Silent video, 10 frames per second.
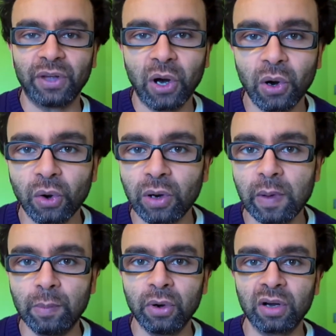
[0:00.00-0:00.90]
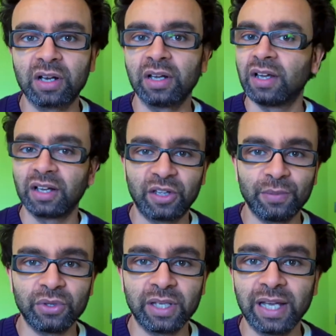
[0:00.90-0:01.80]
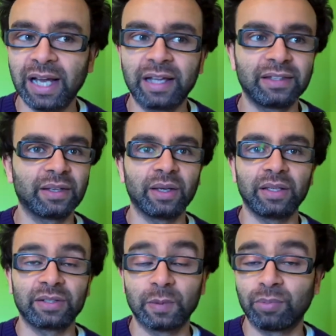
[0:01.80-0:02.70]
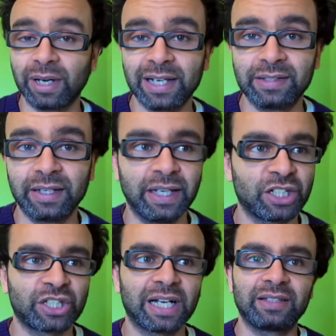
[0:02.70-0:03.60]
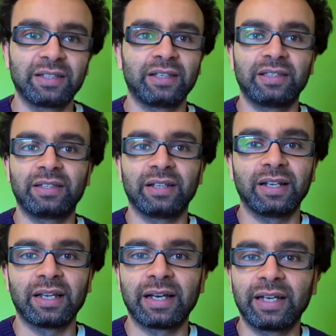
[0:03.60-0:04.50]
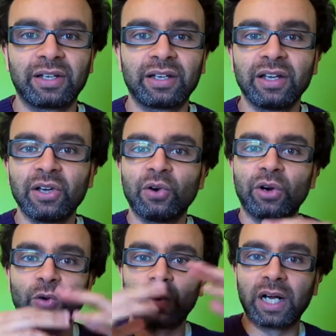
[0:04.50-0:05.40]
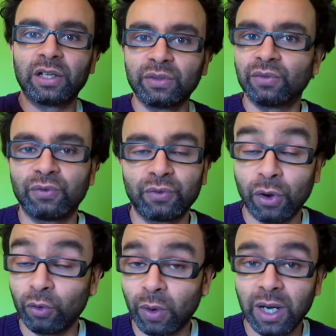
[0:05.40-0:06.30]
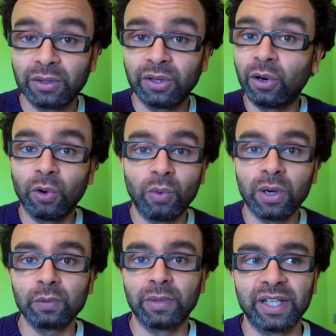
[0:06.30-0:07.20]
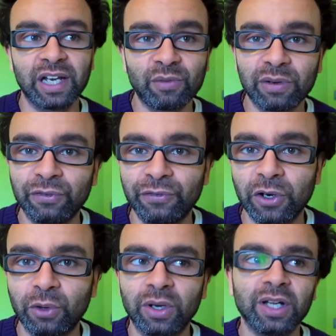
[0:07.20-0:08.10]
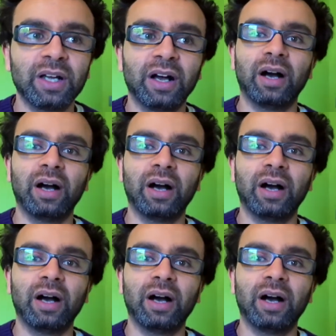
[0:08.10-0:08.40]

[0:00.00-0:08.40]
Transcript: the whole comic book community. And surprisingly, it shattered like around around the whole world, man. Everyone felt